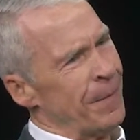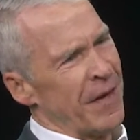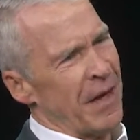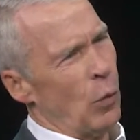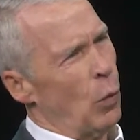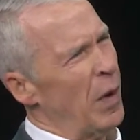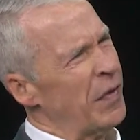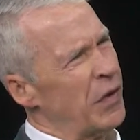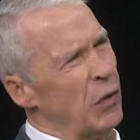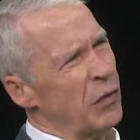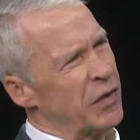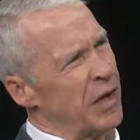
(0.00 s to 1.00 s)
kind of what
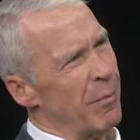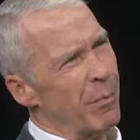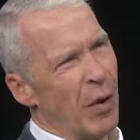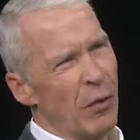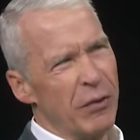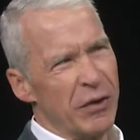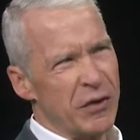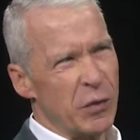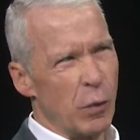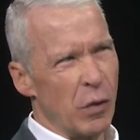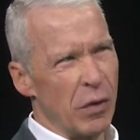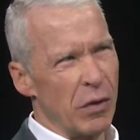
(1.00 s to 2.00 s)
those components
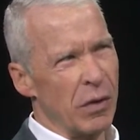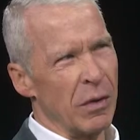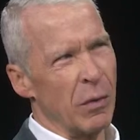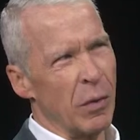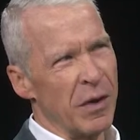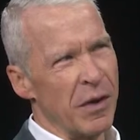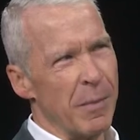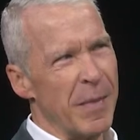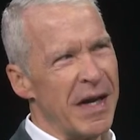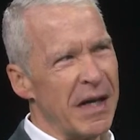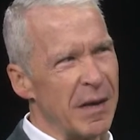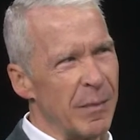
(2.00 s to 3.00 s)
were? What are the
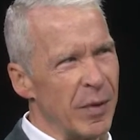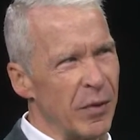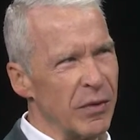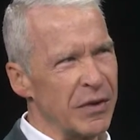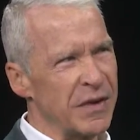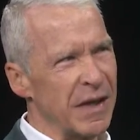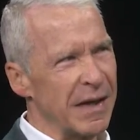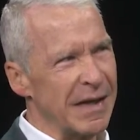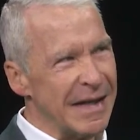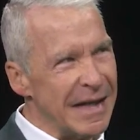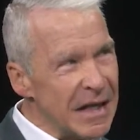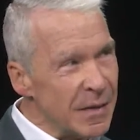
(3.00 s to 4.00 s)
main components that
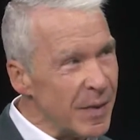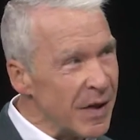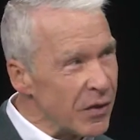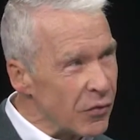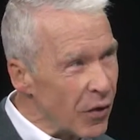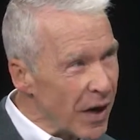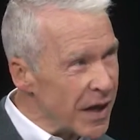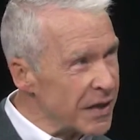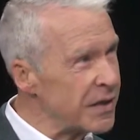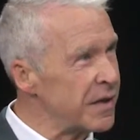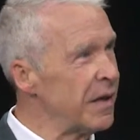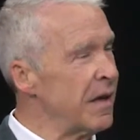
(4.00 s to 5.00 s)
need to be
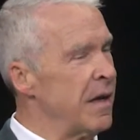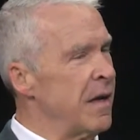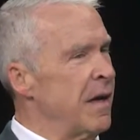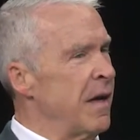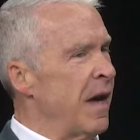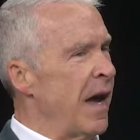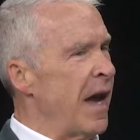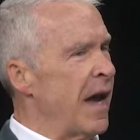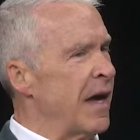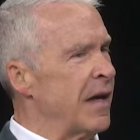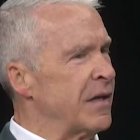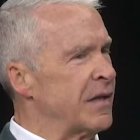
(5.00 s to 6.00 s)
addressed
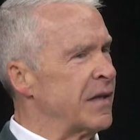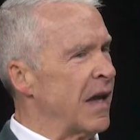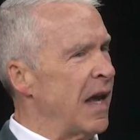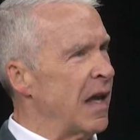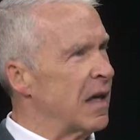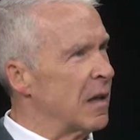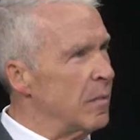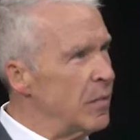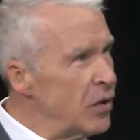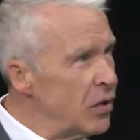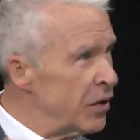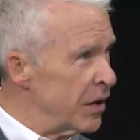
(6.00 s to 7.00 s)
as a
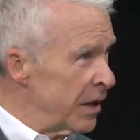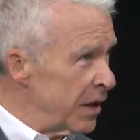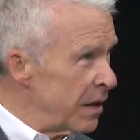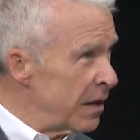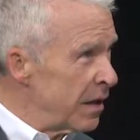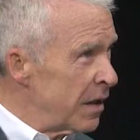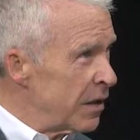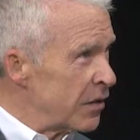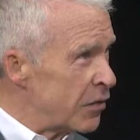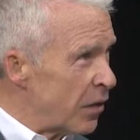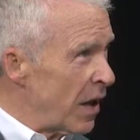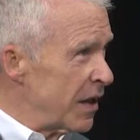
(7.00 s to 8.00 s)
community
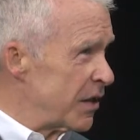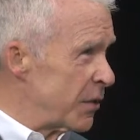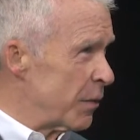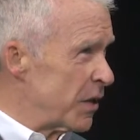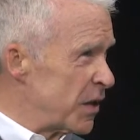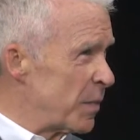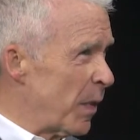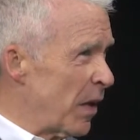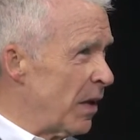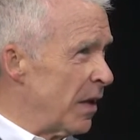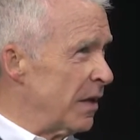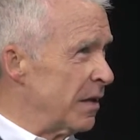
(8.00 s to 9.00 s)
tries to
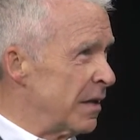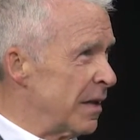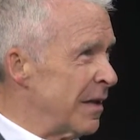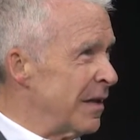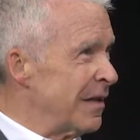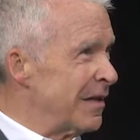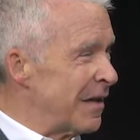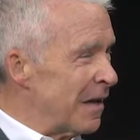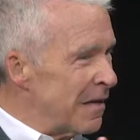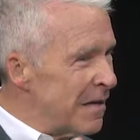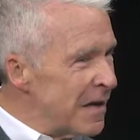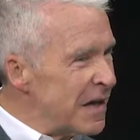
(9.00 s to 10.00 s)
respond to
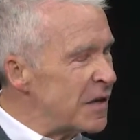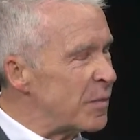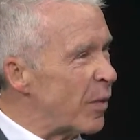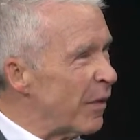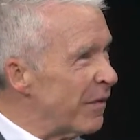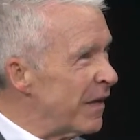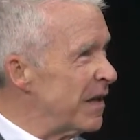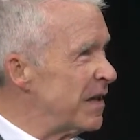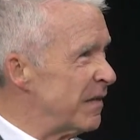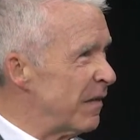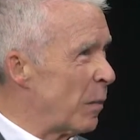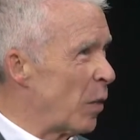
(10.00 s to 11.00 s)
this
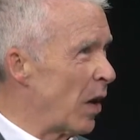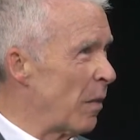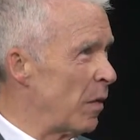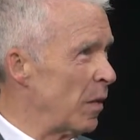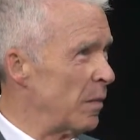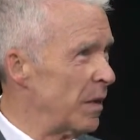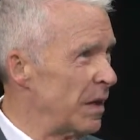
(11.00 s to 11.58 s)
pervasive a problem?